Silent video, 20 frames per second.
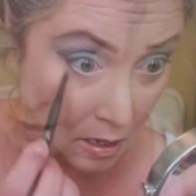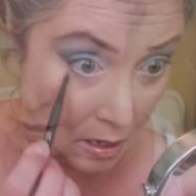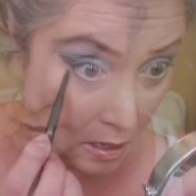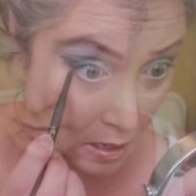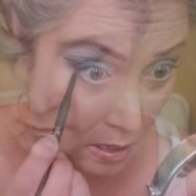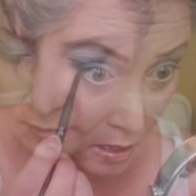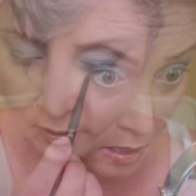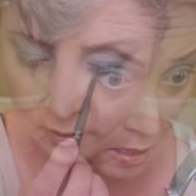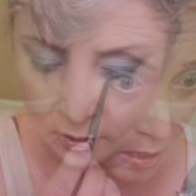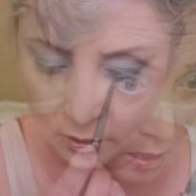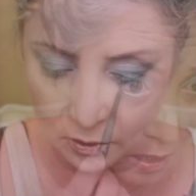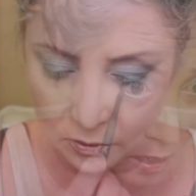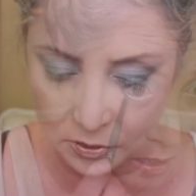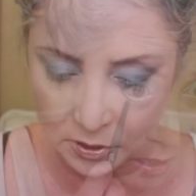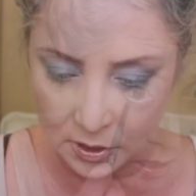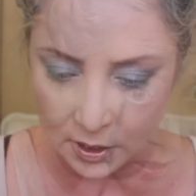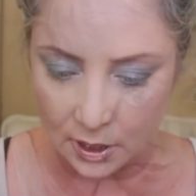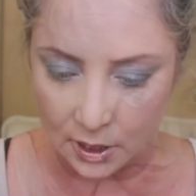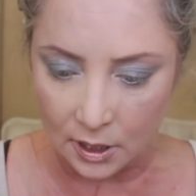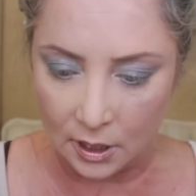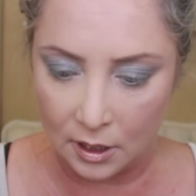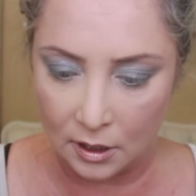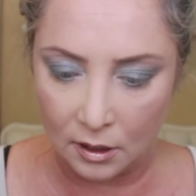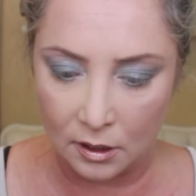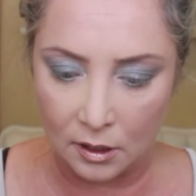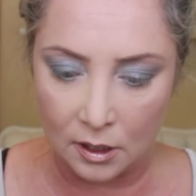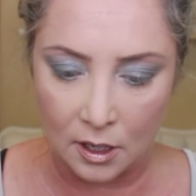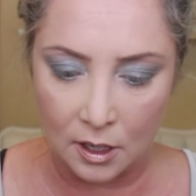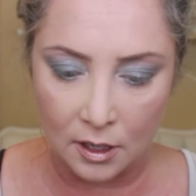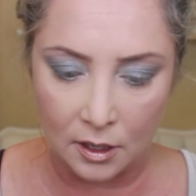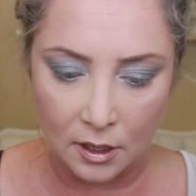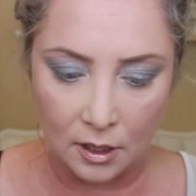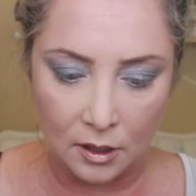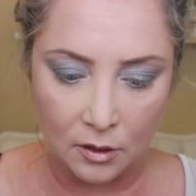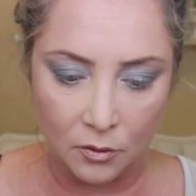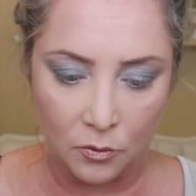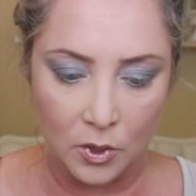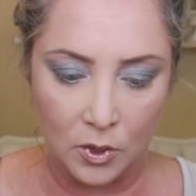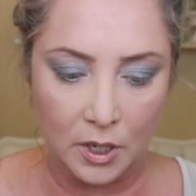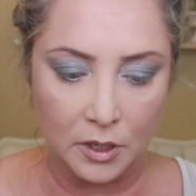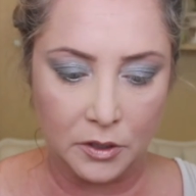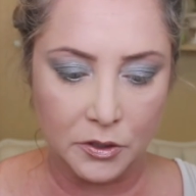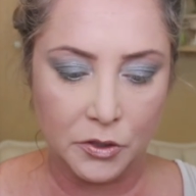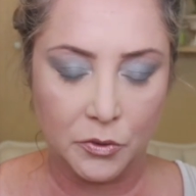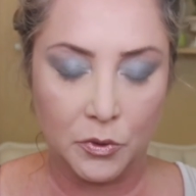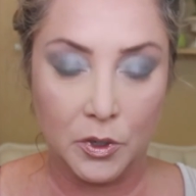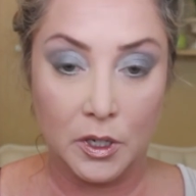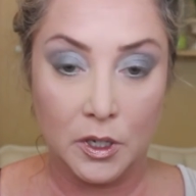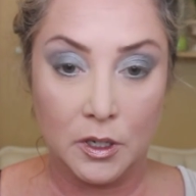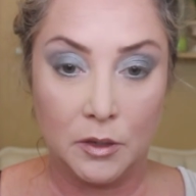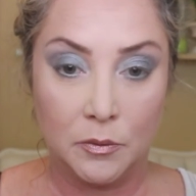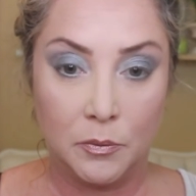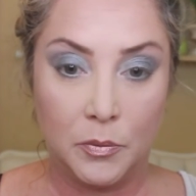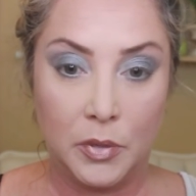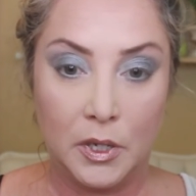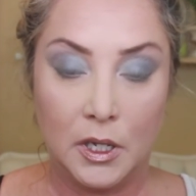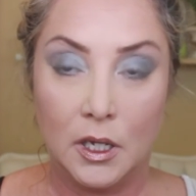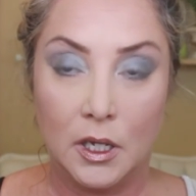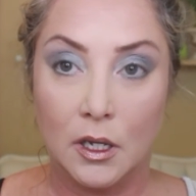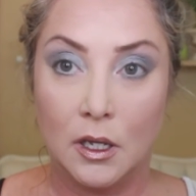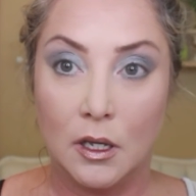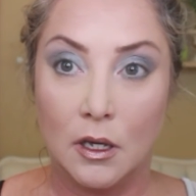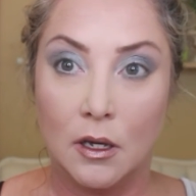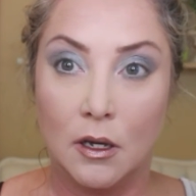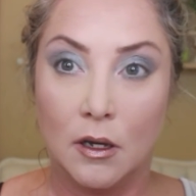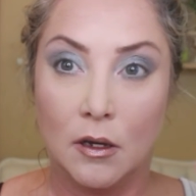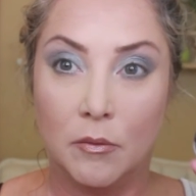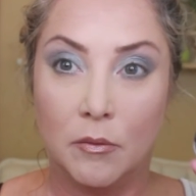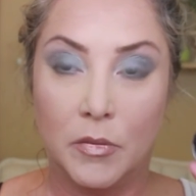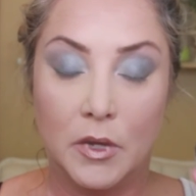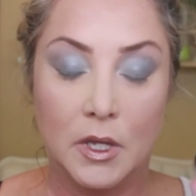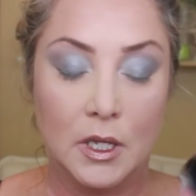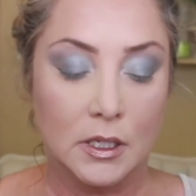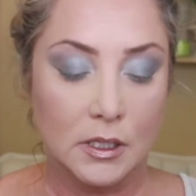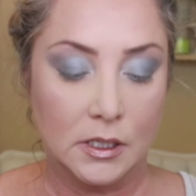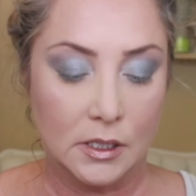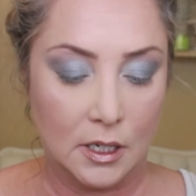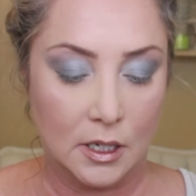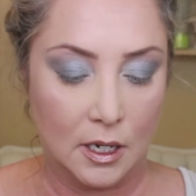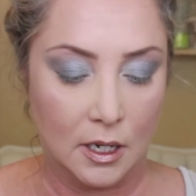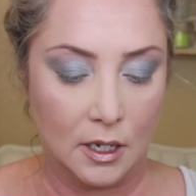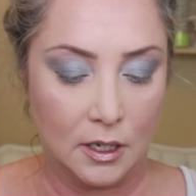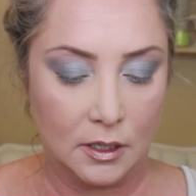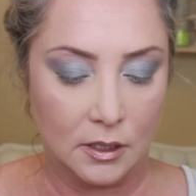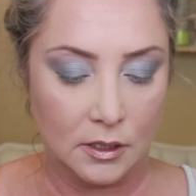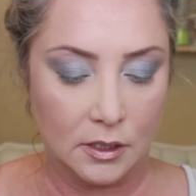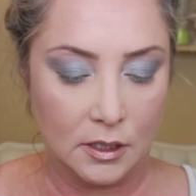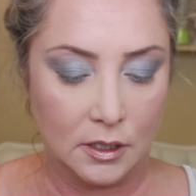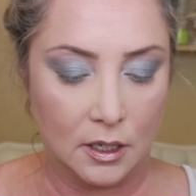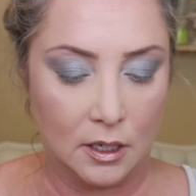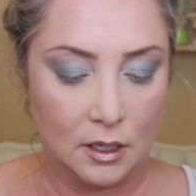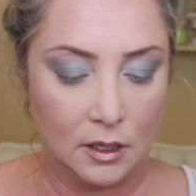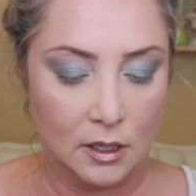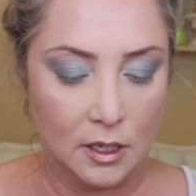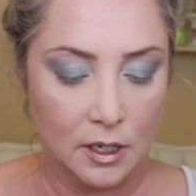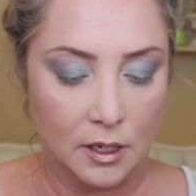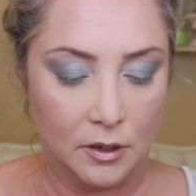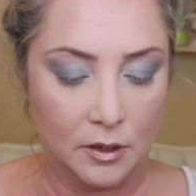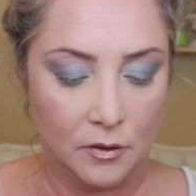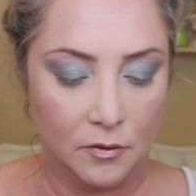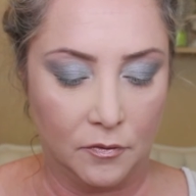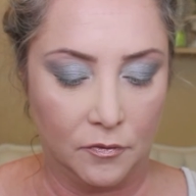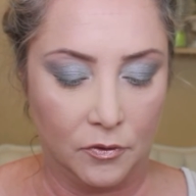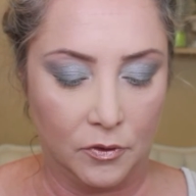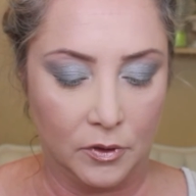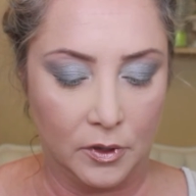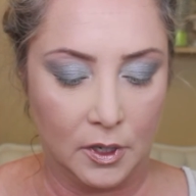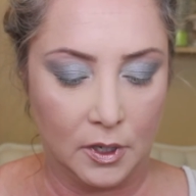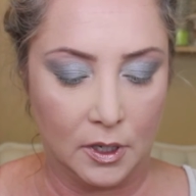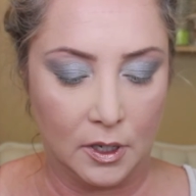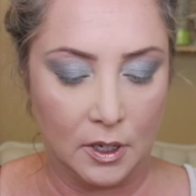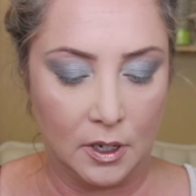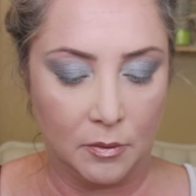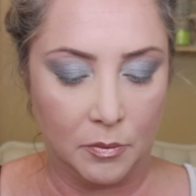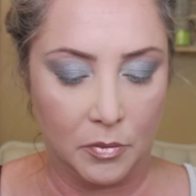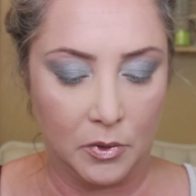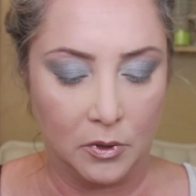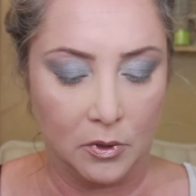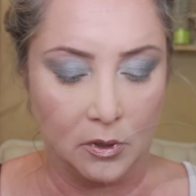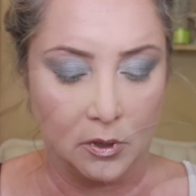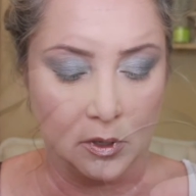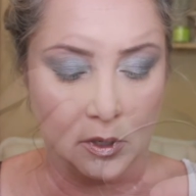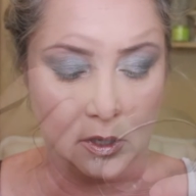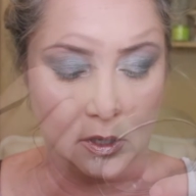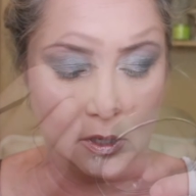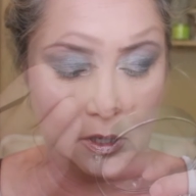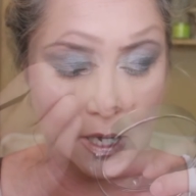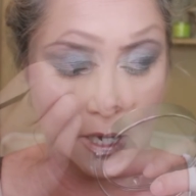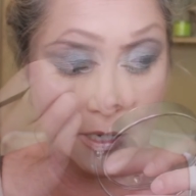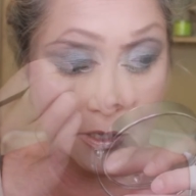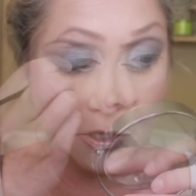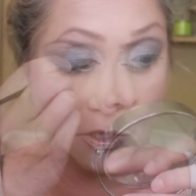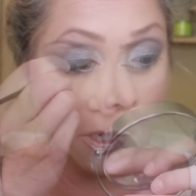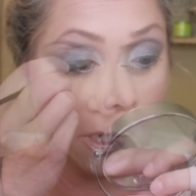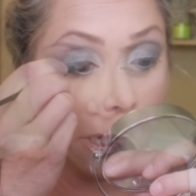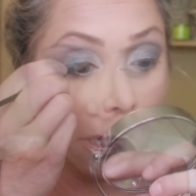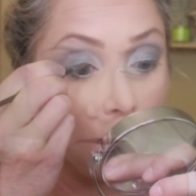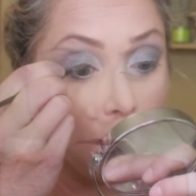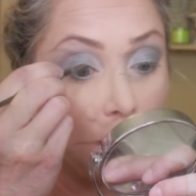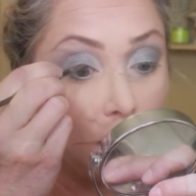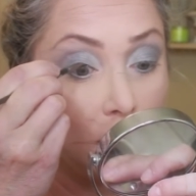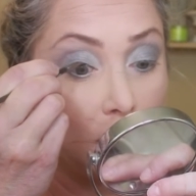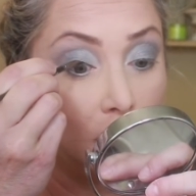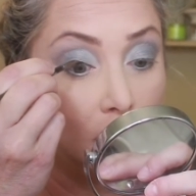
I haven't used the Inglot in a while, so we're going to pick up this as a liner for the upper lash line.